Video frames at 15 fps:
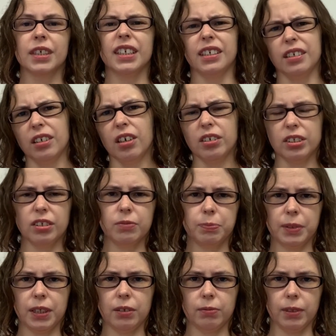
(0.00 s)
It can also
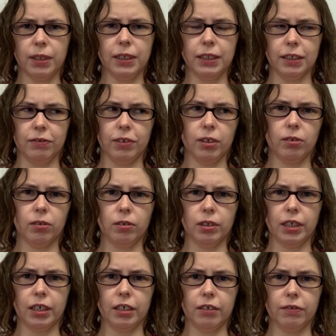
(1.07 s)
be really
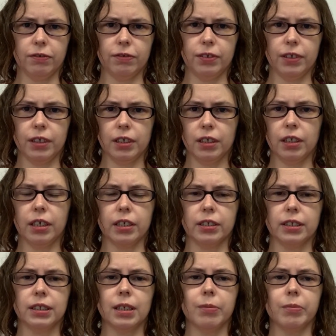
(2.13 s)
difficult if
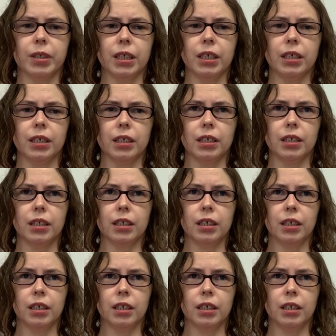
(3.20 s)
there's somebody,